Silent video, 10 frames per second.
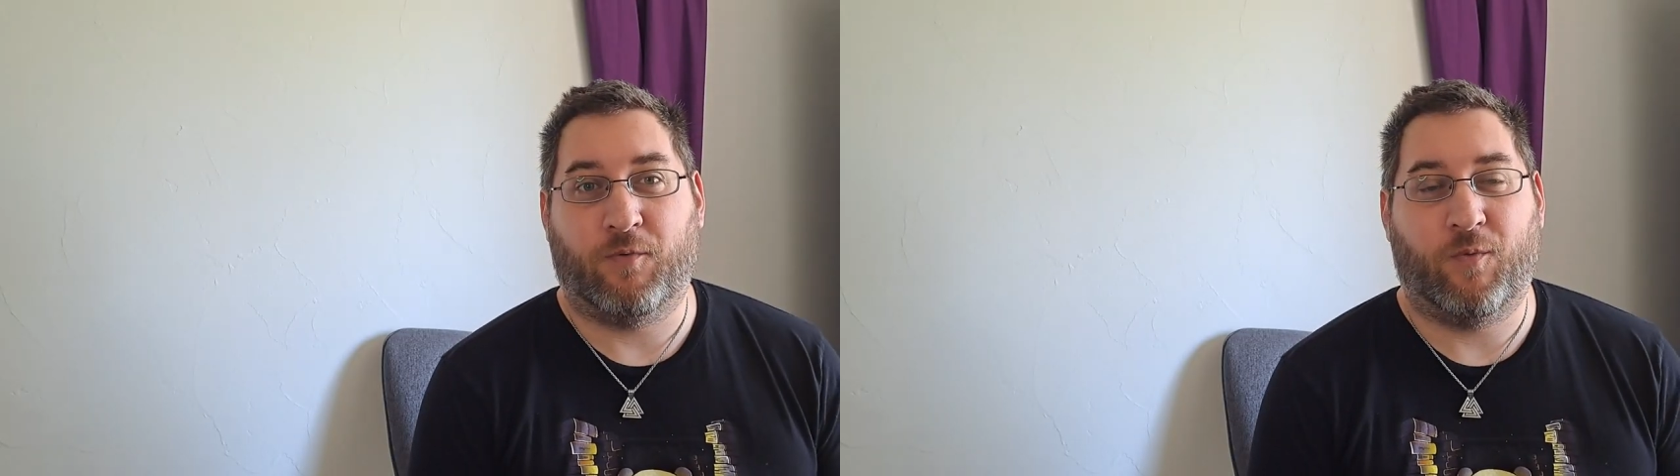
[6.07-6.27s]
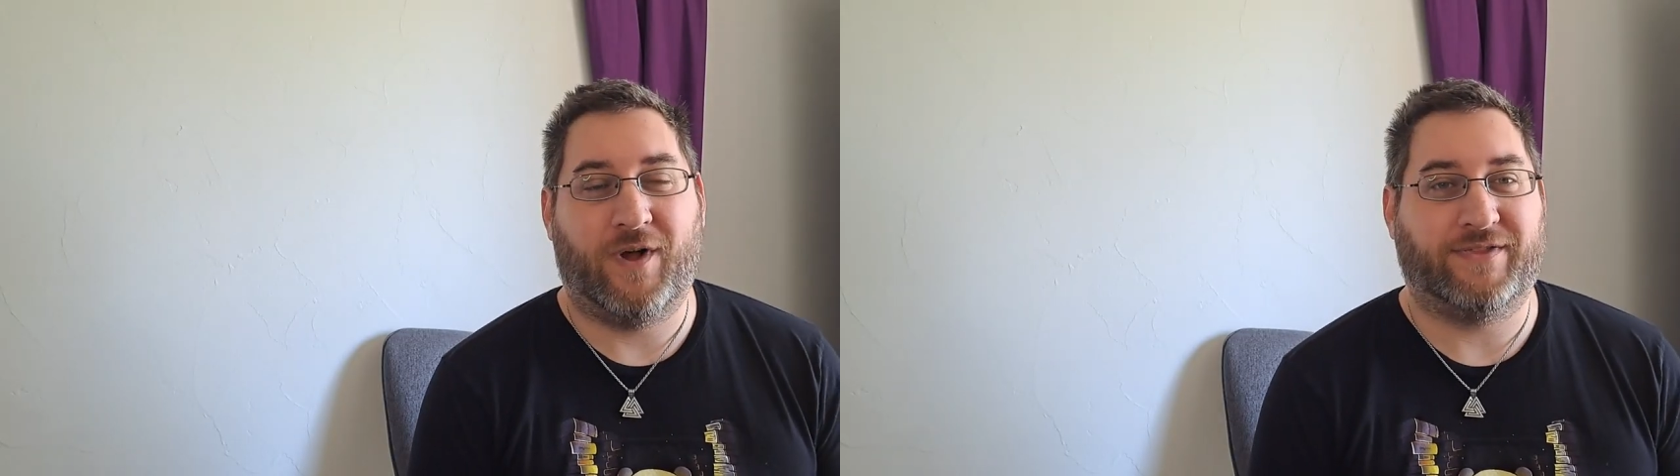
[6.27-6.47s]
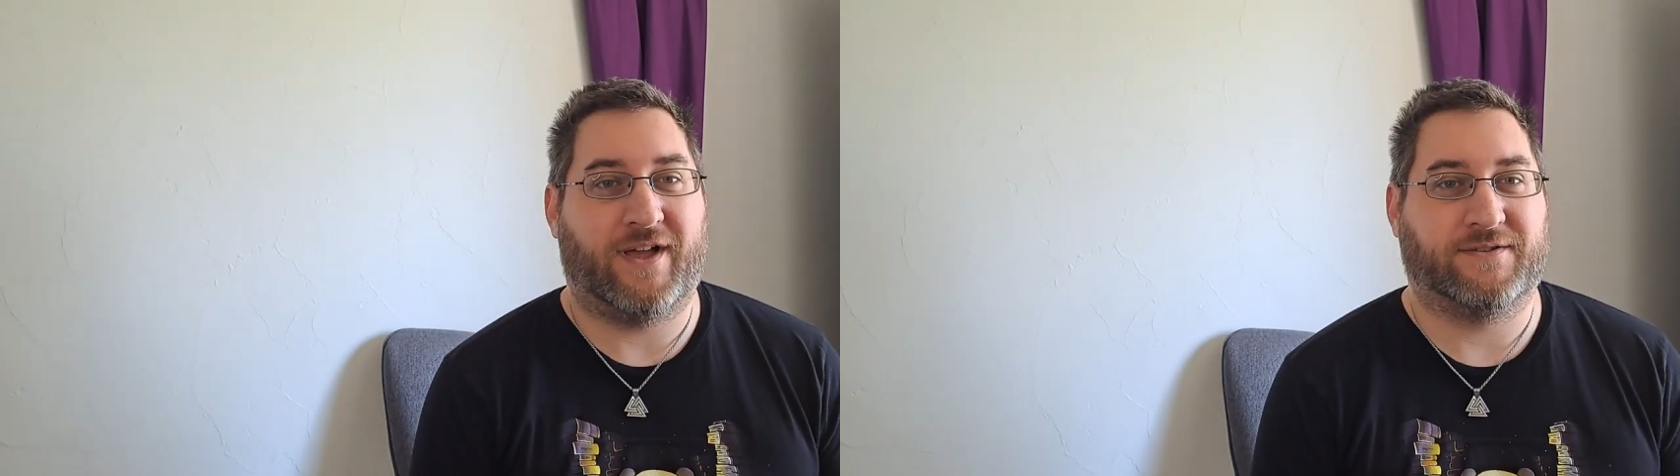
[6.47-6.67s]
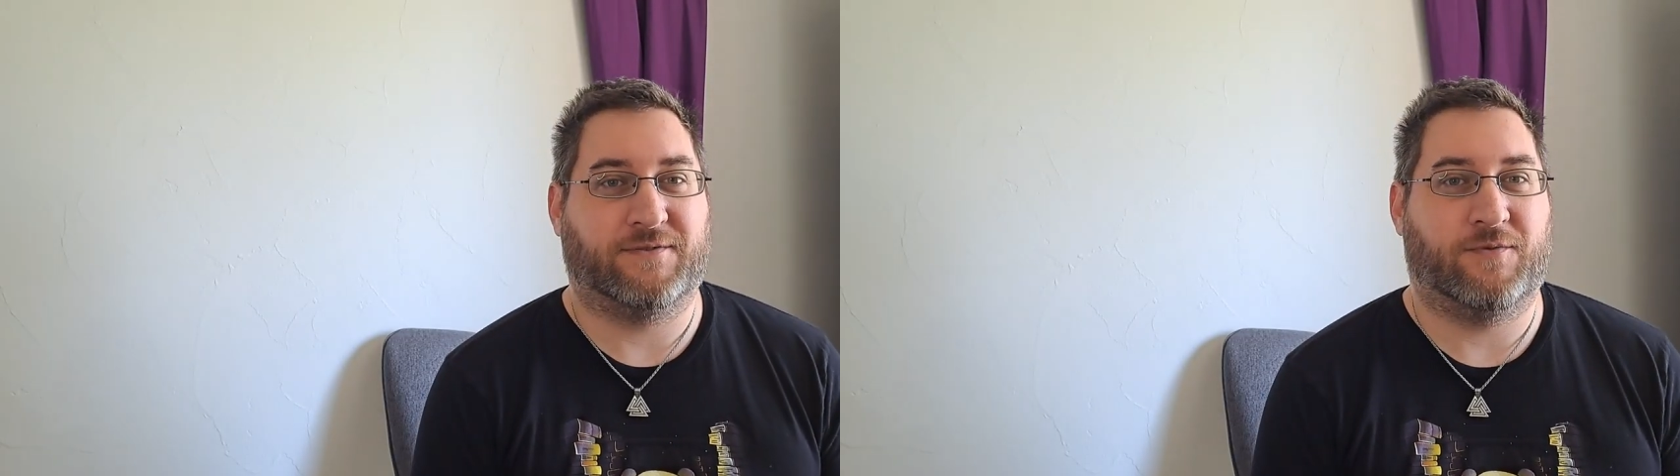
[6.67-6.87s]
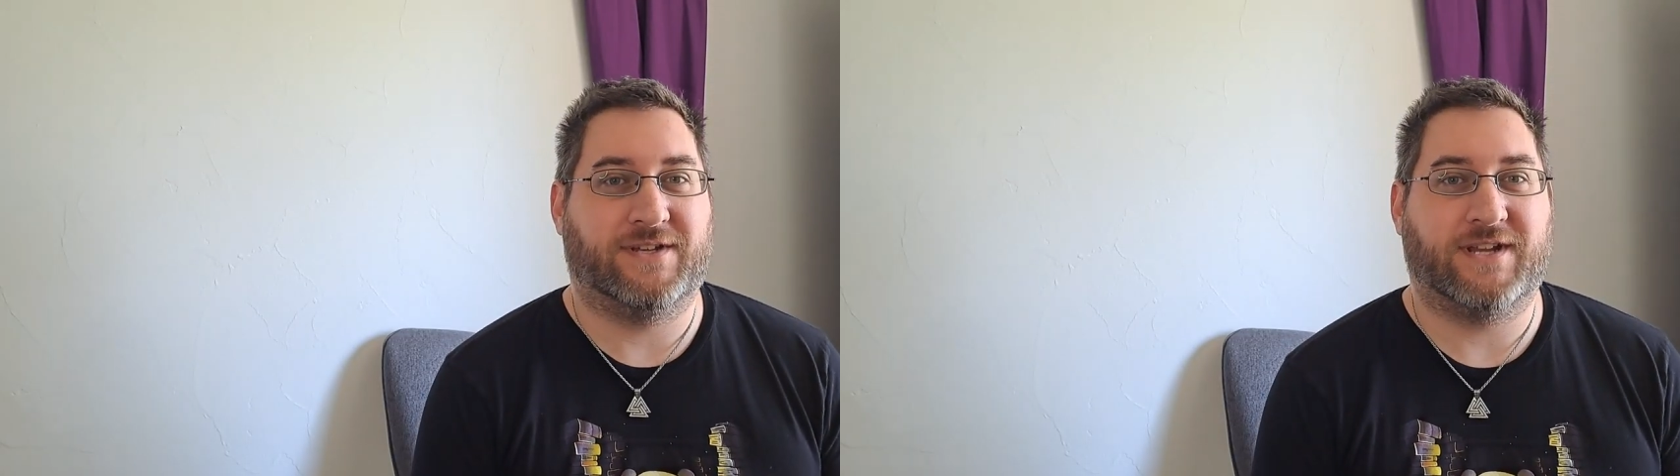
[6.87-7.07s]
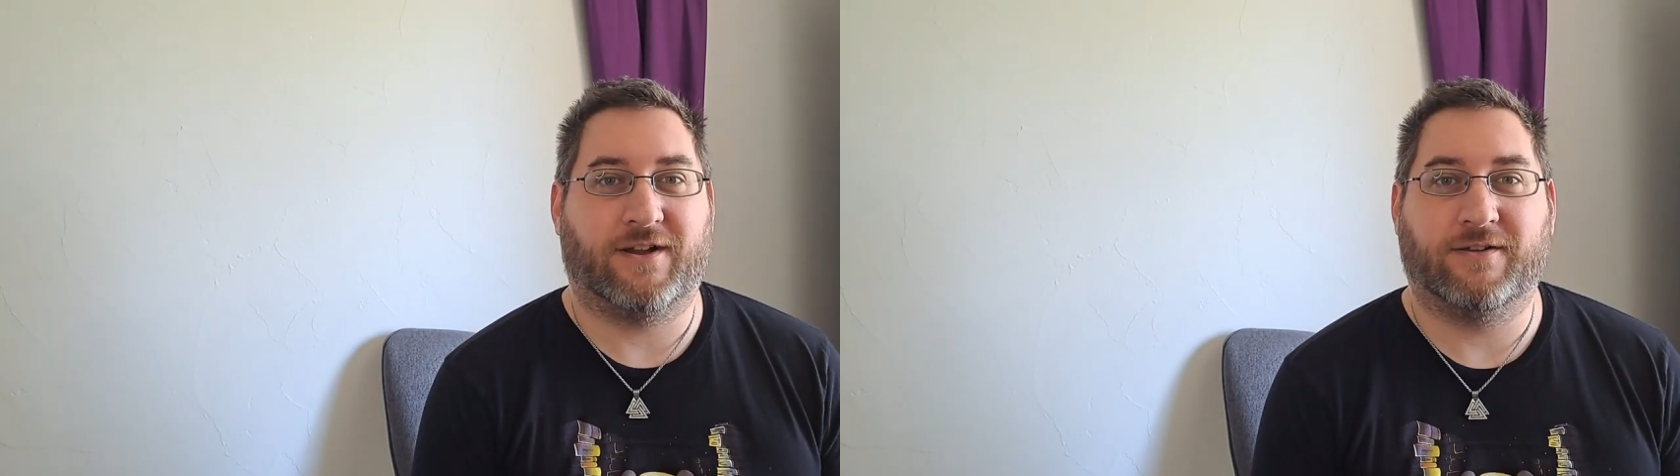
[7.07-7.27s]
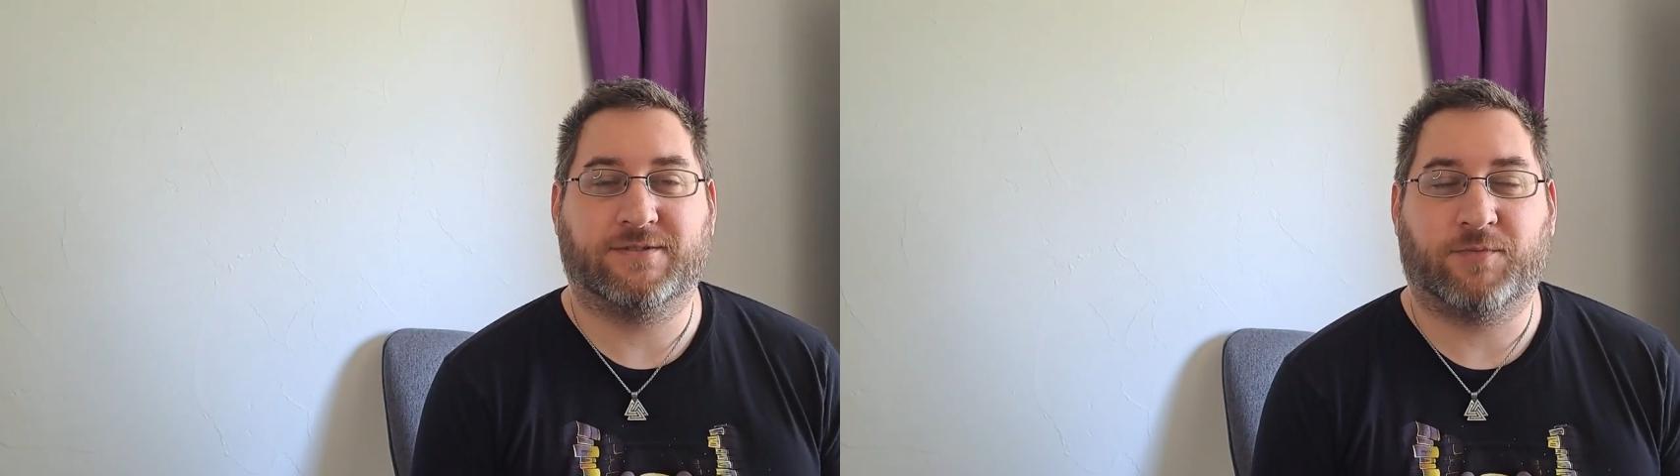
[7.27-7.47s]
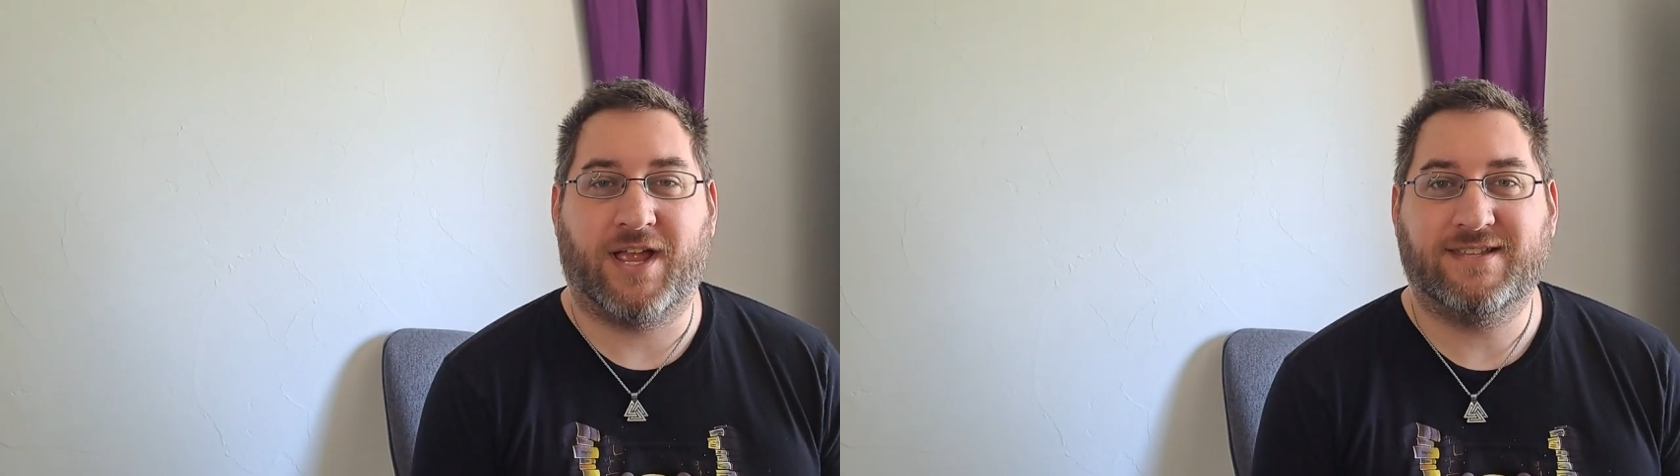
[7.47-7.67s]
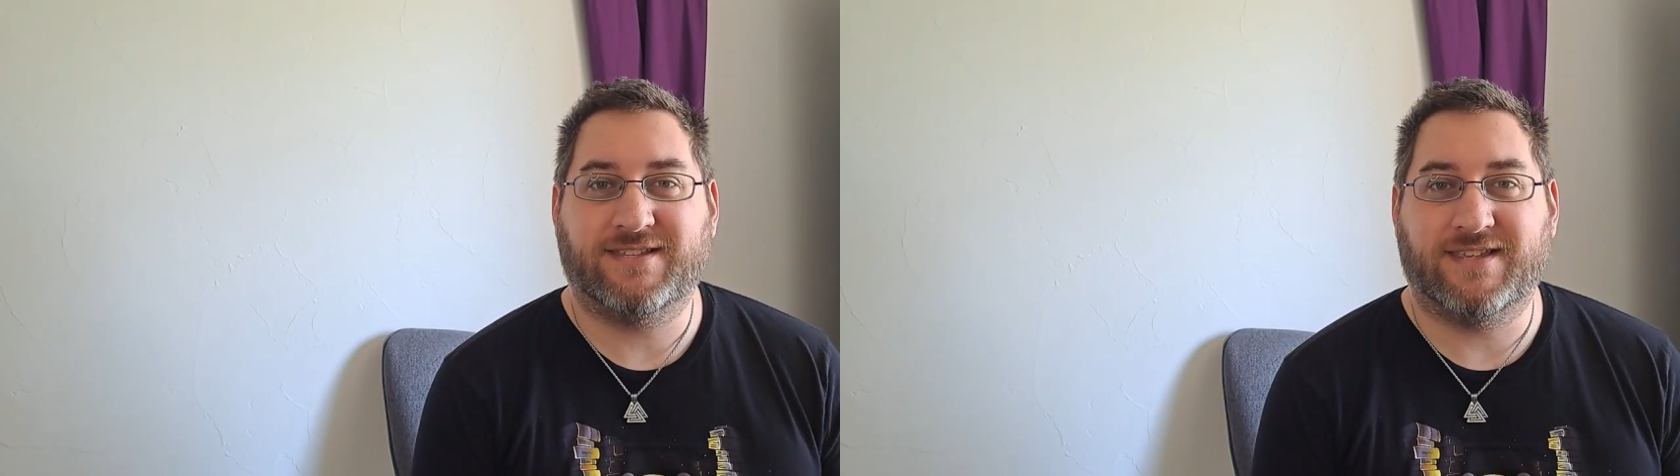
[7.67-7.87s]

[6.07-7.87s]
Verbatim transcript: 1001 Tarot Spreads.